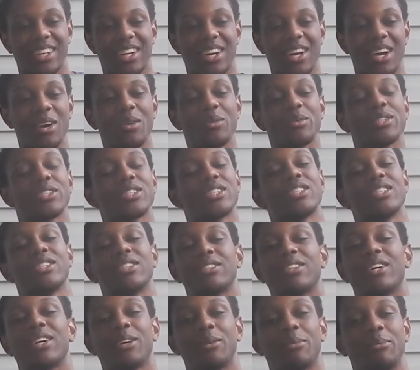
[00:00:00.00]
I wish a,
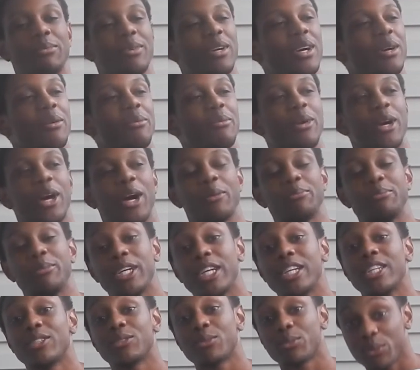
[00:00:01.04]
a, a, a
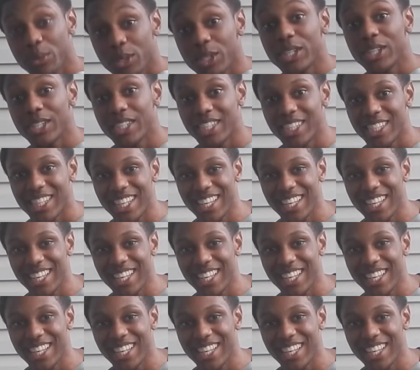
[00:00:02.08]
bitch would,